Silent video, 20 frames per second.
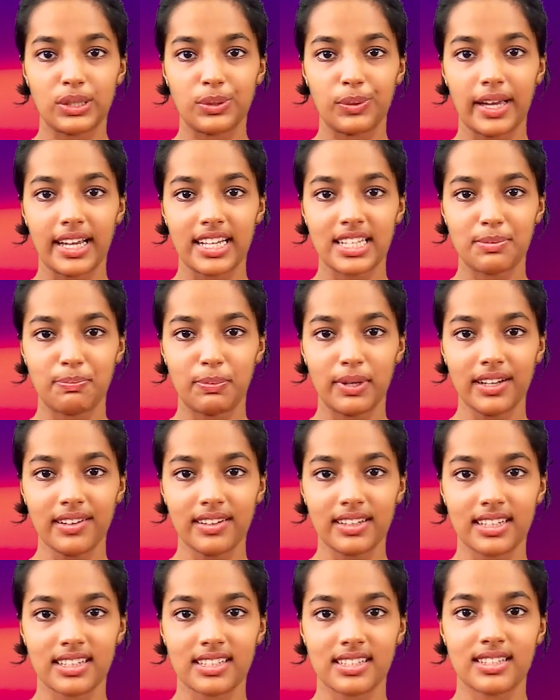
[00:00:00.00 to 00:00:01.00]
to
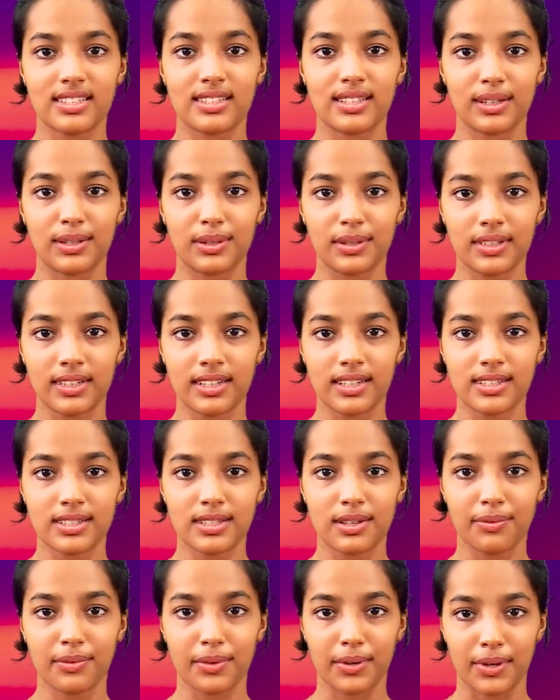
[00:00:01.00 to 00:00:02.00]
experience the goodness
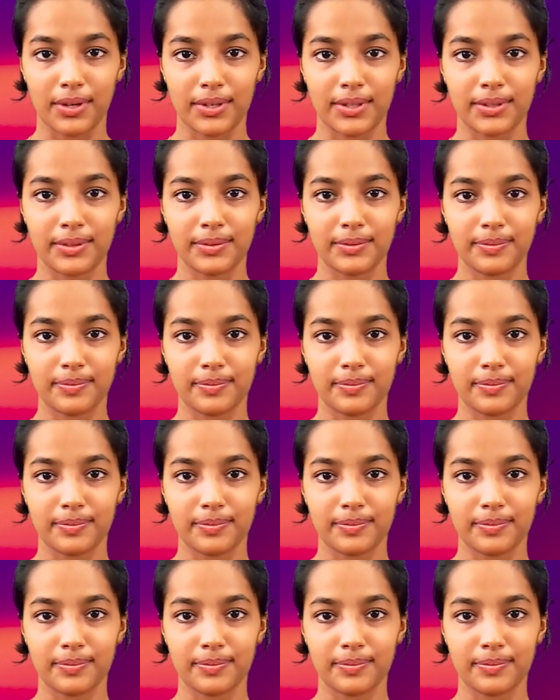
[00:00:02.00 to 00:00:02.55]
of God.